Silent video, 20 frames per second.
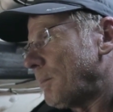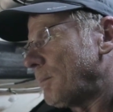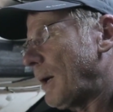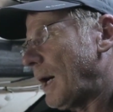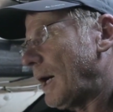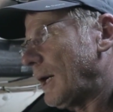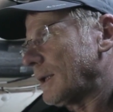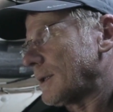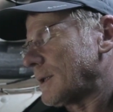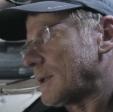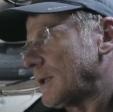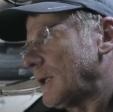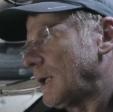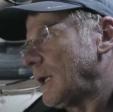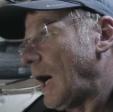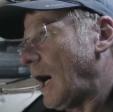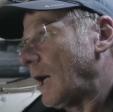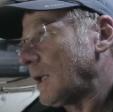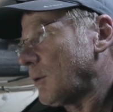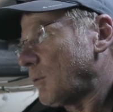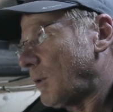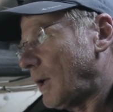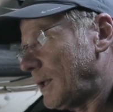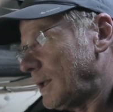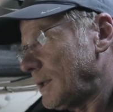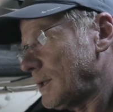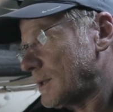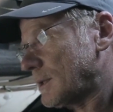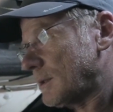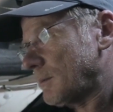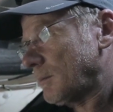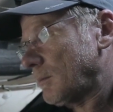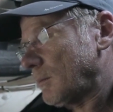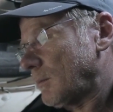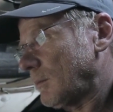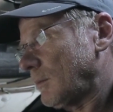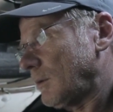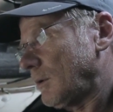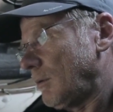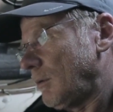But otherwise,
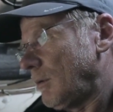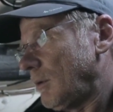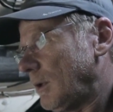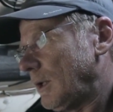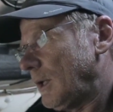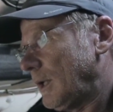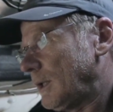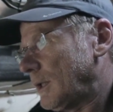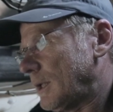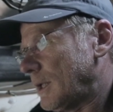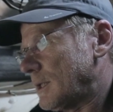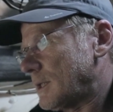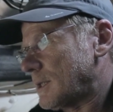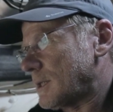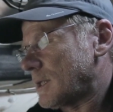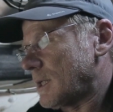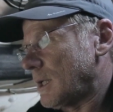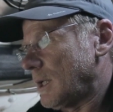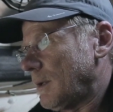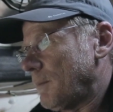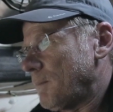it is